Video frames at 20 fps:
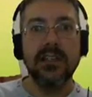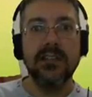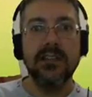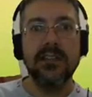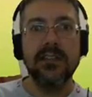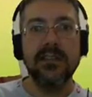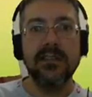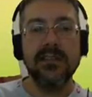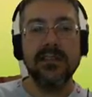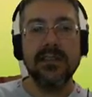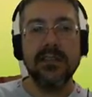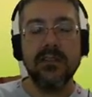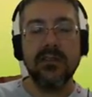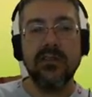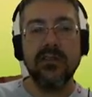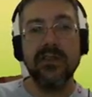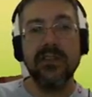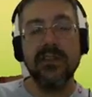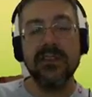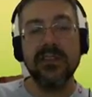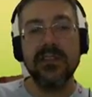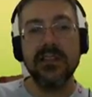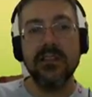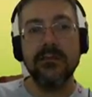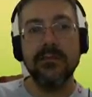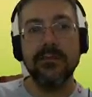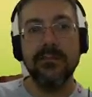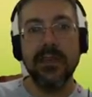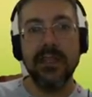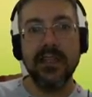This is
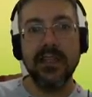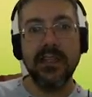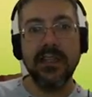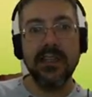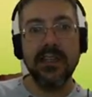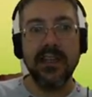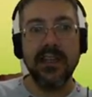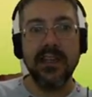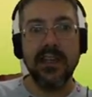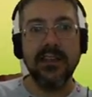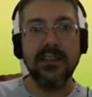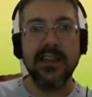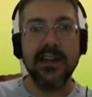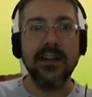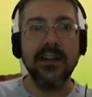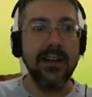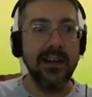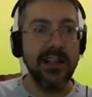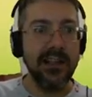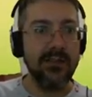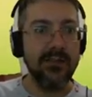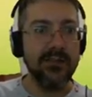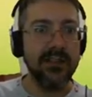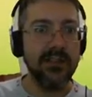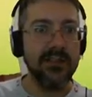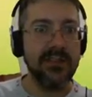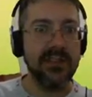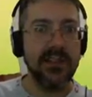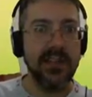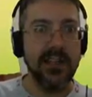oversampling internally on the
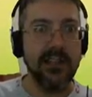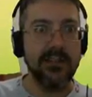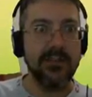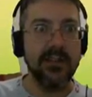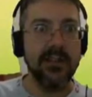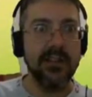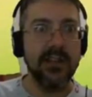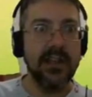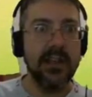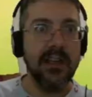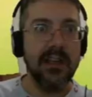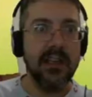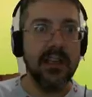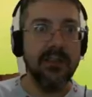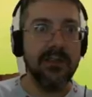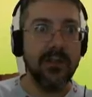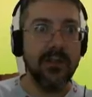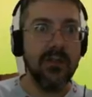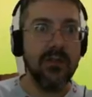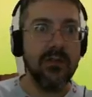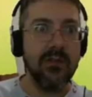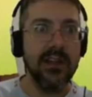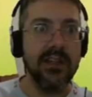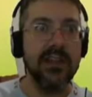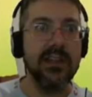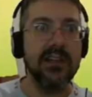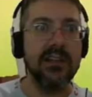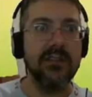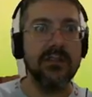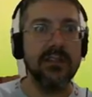oscillator. If you go
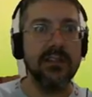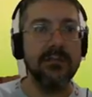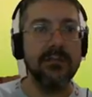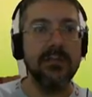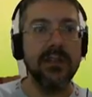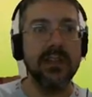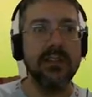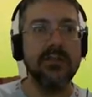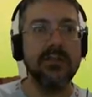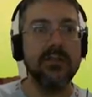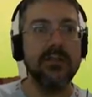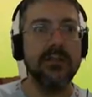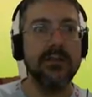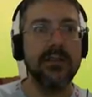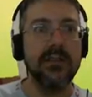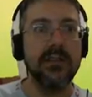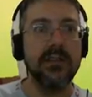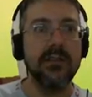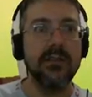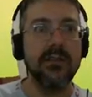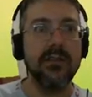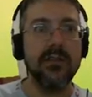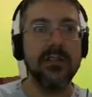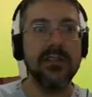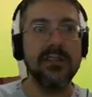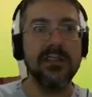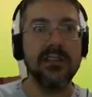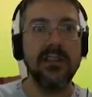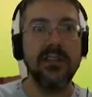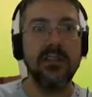here on the menu, you're going
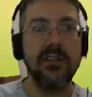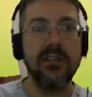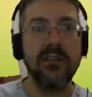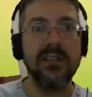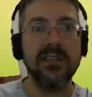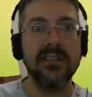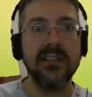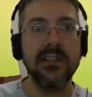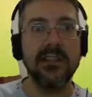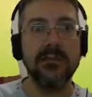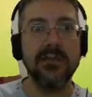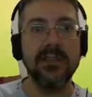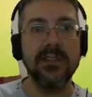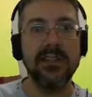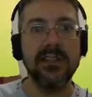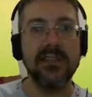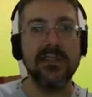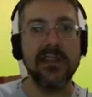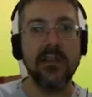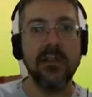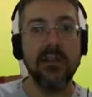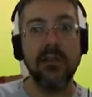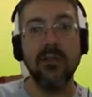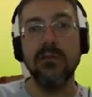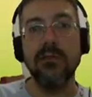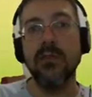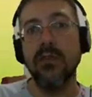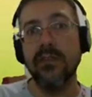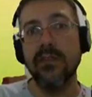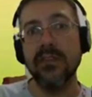to see the oversample. This is a
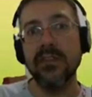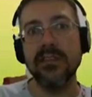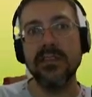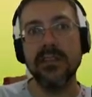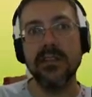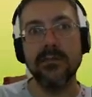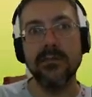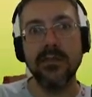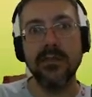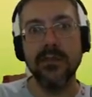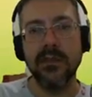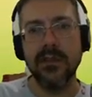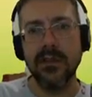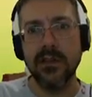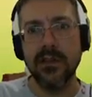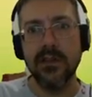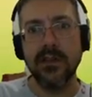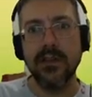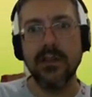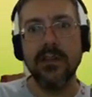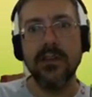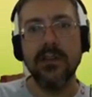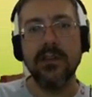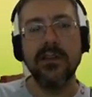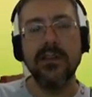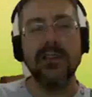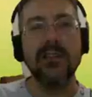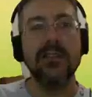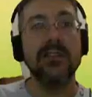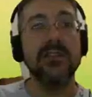global oversample.
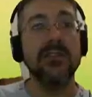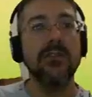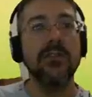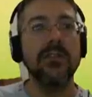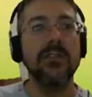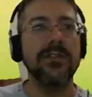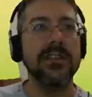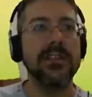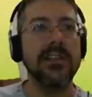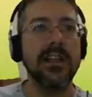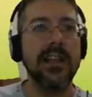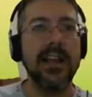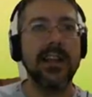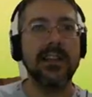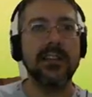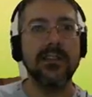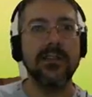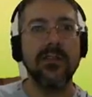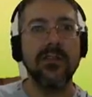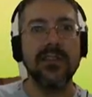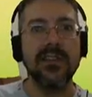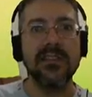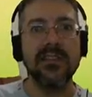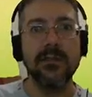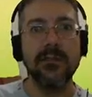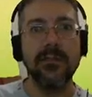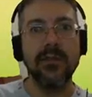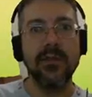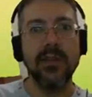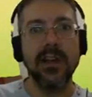So if I select the
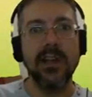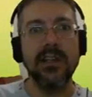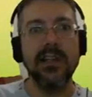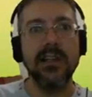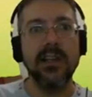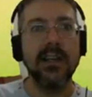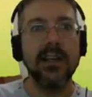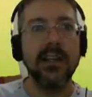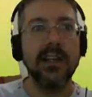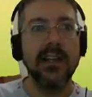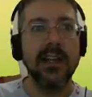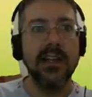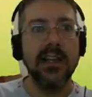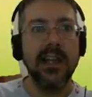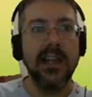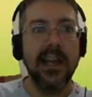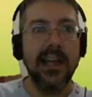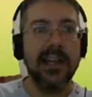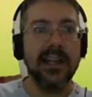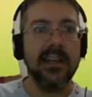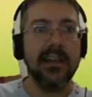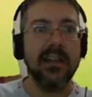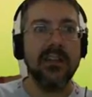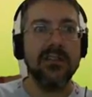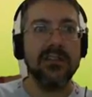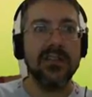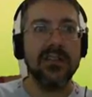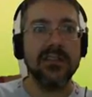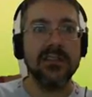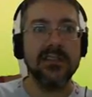oversample here, and I
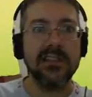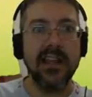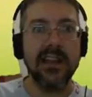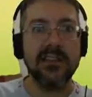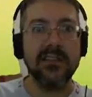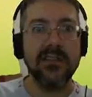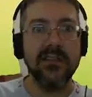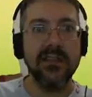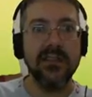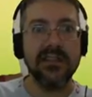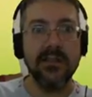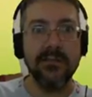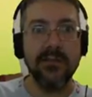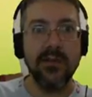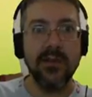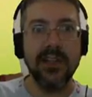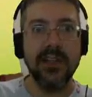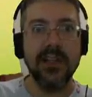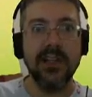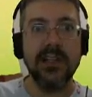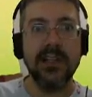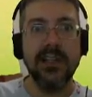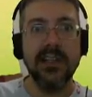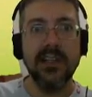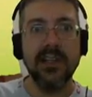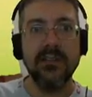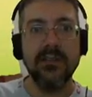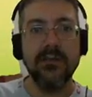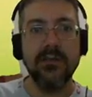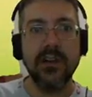also select oversample here,
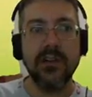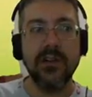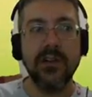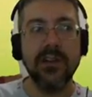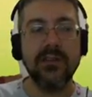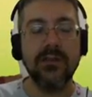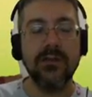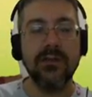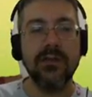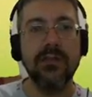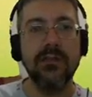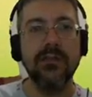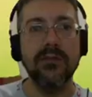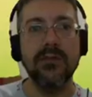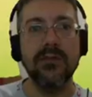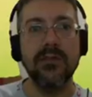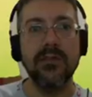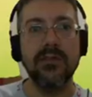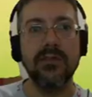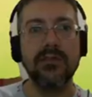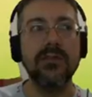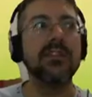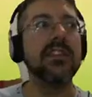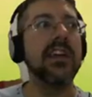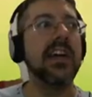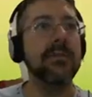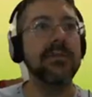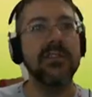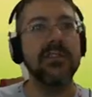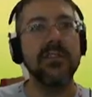we're going to do 2
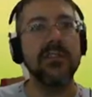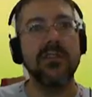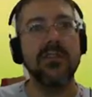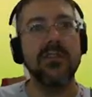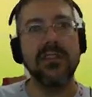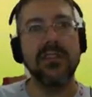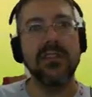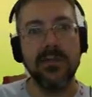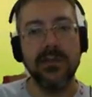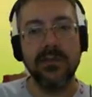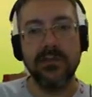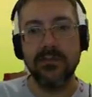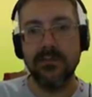times the oversample.